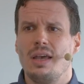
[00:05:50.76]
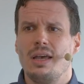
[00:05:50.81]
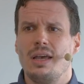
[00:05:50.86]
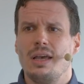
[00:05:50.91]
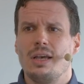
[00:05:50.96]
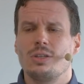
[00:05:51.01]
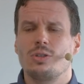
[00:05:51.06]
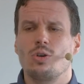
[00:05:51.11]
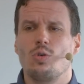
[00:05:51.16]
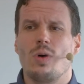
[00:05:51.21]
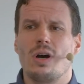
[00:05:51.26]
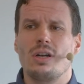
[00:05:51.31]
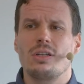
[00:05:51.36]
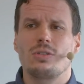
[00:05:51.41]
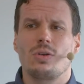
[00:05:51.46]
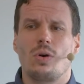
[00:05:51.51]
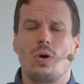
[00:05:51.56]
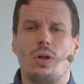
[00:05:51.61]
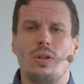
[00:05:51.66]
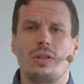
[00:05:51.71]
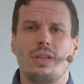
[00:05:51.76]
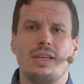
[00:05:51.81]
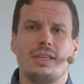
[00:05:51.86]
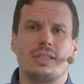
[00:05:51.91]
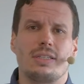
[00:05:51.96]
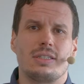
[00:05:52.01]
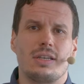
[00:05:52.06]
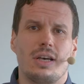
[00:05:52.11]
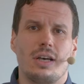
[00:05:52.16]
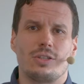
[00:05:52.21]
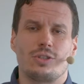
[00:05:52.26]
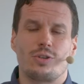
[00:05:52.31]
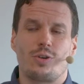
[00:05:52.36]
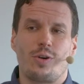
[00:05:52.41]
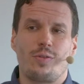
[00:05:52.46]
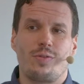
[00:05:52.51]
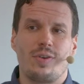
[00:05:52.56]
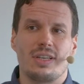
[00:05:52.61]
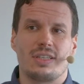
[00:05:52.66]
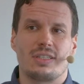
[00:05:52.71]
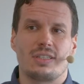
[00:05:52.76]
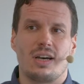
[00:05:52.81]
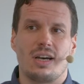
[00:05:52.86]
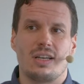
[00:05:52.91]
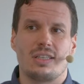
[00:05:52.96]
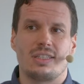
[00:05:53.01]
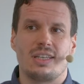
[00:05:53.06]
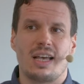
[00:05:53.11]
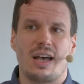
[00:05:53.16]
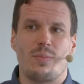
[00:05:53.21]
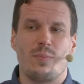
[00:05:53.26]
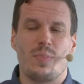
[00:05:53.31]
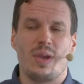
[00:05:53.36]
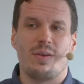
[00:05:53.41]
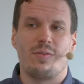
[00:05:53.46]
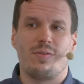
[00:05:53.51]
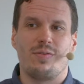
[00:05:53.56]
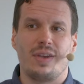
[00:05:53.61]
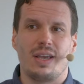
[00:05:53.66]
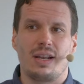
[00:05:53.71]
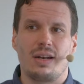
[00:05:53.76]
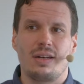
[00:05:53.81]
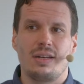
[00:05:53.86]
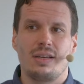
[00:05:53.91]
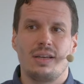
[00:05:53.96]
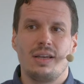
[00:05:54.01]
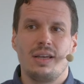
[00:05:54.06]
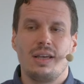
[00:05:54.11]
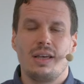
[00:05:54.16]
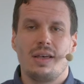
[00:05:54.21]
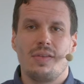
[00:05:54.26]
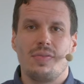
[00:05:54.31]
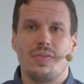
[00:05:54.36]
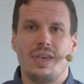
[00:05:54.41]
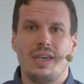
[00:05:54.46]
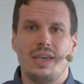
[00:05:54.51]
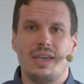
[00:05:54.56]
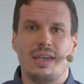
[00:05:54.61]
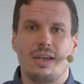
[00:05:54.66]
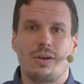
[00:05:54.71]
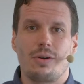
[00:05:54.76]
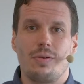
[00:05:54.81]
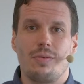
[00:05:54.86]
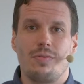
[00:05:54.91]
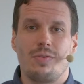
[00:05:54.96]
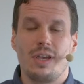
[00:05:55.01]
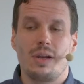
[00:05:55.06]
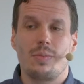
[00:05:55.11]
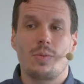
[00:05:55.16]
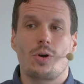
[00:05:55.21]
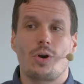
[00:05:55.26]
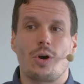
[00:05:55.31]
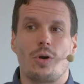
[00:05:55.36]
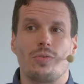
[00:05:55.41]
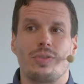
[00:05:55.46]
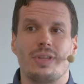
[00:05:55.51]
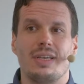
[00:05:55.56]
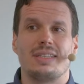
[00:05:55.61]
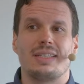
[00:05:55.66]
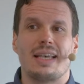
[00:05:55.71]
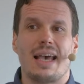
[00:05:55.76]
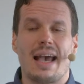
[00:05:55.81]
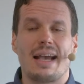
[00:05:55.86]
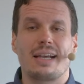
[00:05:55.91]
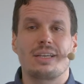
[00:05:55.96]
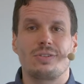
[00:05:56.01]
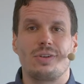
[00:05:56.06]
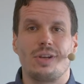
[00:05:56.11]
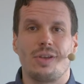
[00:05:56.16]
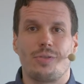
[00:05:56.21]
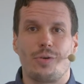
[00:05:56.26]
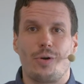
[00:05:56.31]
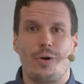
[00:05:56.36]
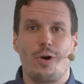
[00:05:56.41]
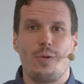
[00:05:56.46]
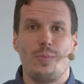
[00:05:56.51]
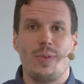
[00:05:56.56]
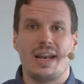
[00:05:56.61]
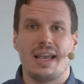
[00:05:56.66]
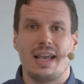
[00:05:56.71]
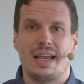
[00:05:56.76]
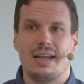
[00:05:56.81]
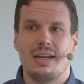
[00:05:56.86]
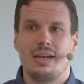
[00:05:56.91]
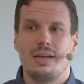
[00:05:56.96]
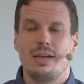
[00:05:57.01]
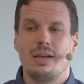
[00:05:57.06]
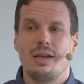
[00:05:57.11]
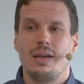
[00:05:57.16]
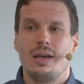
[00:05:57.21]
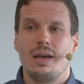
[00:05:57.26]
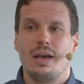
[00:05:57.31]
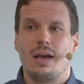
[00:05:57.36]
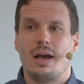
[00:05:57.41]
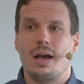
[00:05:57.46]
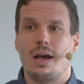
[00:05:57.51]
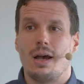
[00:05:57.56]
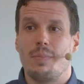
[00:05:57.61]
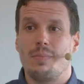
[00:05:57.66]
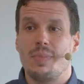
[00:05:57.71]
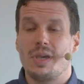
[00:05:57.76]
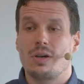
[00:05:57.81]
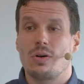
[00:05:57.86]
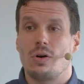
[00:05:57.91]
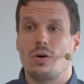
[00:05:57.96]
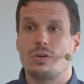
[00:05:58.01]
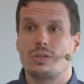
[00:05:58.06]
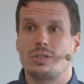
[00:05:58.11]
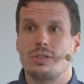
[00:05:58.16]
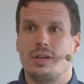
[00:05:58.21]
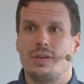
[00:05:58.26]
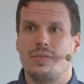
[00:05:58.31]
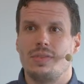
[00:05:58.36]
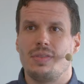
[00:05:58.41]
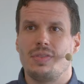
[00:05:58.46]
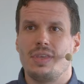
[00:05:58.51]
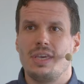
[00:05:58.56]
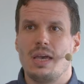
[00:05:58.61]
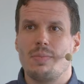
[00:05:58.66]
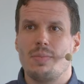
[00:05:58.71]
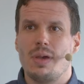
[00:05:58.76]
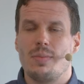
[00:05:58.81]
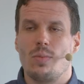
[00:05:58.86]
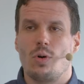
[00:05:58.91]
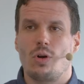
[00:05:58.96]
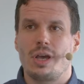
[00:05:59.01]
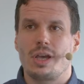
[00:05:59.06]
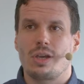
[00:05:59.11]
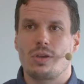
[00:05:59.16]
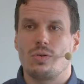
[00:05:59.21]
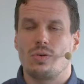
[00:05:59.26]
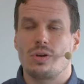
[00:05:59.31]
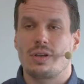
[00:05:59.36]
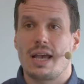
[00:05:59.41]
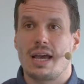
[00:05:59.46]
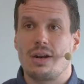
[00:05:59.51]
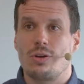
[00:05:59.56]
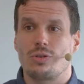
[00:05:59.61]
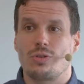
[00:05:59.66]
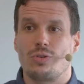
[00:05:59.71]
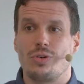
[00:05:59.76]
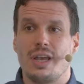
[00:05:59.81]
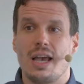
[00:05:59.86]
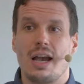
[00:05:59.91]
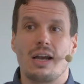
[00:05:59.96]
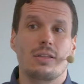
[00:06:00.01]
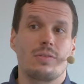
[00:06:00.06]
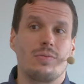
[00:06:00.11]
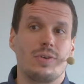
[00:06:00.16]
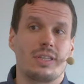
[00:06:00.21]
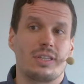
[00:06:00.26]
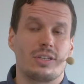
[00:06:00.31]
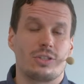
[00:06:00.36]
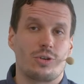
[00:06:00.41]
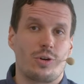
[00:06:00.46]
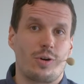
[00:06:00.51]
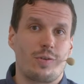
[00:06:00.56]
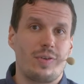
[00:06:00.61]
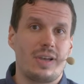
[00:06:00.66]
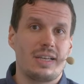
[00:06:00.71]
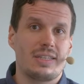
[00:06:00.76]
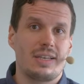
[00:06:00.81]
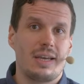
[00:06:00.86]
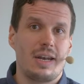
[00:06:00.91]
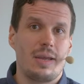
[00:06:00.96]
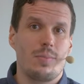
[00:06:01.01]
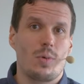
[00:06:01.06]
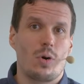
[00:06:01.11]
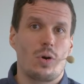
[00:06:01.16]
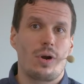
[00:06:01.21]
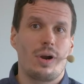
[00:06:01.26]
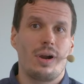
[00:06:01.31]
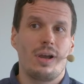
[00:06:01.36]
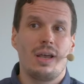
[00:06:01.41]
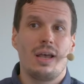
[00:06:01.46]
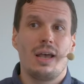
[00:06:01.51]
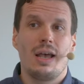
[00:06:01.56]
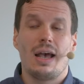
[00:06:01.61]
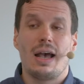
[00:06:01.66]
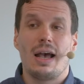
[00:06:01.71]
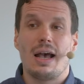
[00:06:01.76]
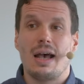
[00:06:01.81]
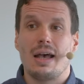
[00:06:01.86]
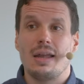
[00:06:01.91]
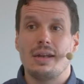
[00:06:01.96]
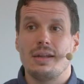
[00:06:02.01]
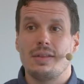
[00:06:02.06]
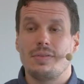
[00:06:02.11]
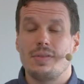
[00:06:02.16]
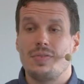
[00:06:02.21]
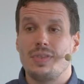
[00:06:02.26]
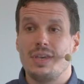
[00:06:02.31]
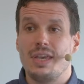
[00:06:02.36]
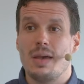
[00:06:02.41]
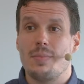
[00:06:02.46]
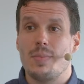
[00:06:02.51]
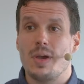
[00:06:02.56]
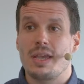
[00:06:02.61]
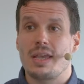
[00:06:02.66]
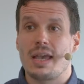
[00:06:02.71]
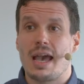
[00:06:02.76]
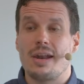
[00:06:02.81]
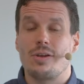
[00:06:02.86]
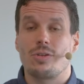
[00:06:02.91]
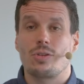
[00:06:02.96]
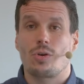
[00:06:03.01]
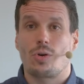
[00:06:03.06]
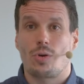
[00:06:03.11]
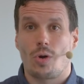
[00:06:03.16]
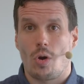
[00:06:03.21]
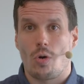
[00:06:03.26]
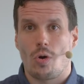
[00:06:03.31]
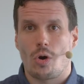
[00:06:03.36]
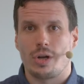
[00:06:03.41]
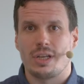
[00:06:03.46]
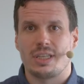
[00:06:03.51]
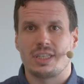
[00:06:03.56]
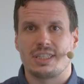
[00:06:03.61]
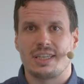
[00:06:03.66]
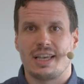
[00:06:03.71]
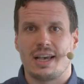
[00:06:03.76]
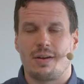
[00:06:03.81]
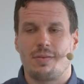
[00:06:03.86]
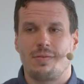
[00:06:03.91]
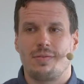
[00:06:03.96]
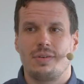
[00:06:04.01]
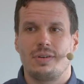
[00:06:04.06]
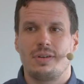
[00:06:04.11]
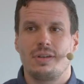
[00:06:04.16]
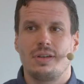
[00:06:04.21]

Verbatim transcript: So once all these uh, surface sites have been filled, the film growth is actually terminated uh, because the TMA molecule cannot react with the surface anymore and the TMA cannot grow on itself.